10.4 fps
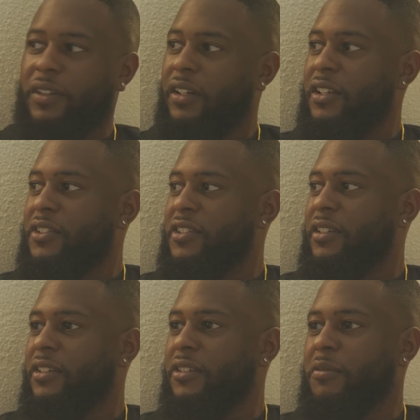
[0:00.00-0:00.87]

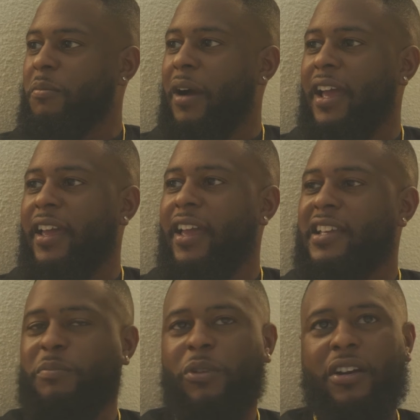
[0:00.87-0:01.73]
until my
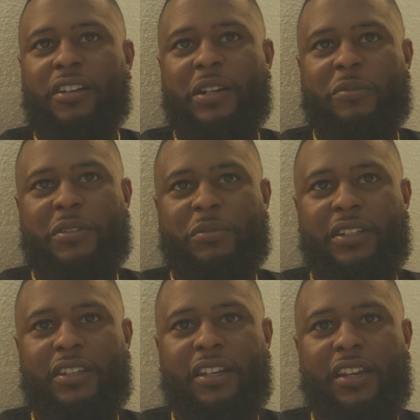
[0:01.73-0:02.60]
ex brought it up to
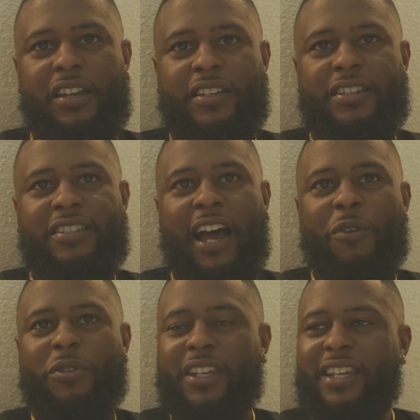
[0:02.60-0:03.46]
me. Yeah. Because I
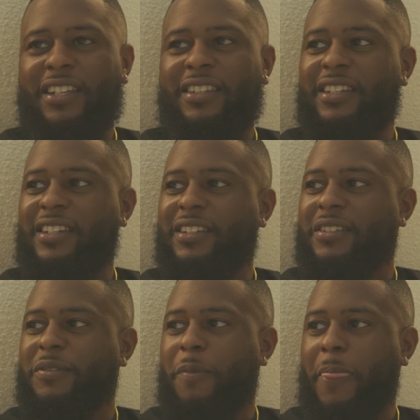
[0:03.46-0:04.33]
would get
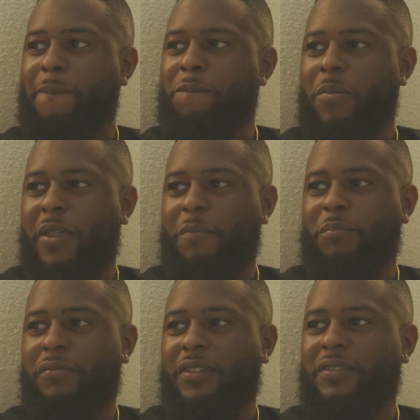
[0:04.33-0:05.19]
these,
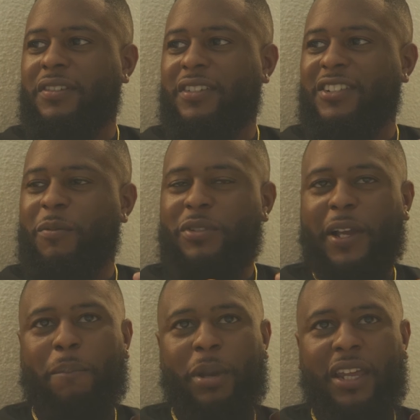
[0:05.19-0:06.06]
it's almost
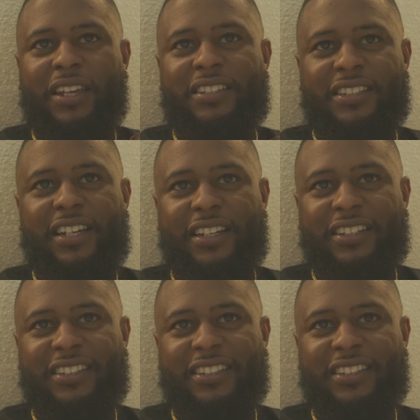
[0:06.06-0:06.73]
like a panic attack.